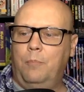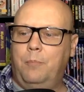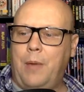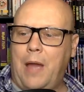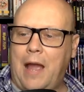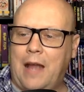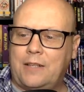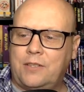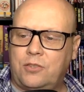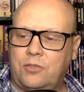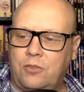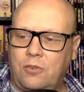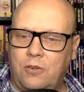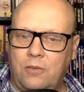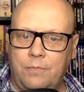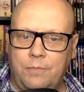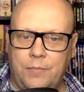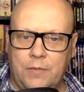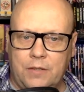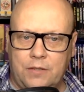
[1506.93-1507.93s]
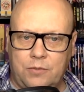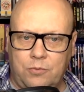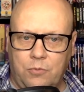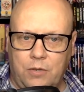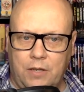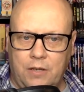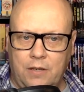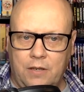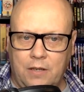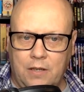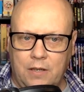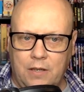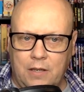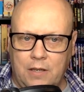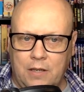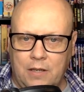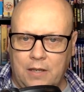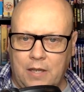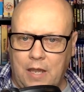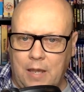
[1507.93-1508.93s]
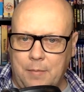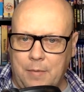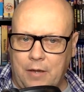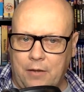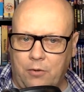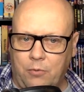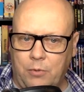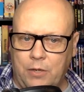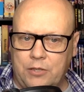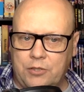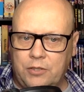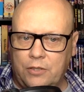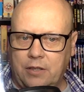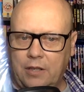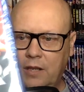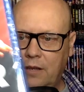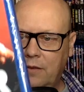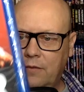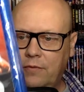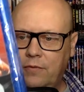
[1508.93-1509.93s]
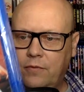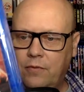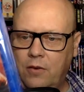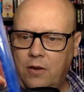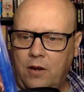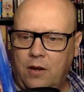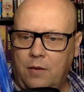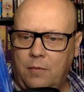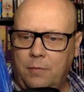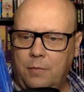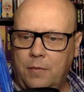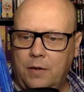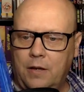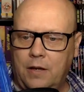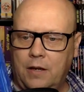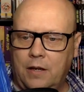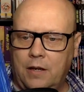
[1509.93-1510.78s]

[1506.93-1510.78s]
Baxter, this one came out originally from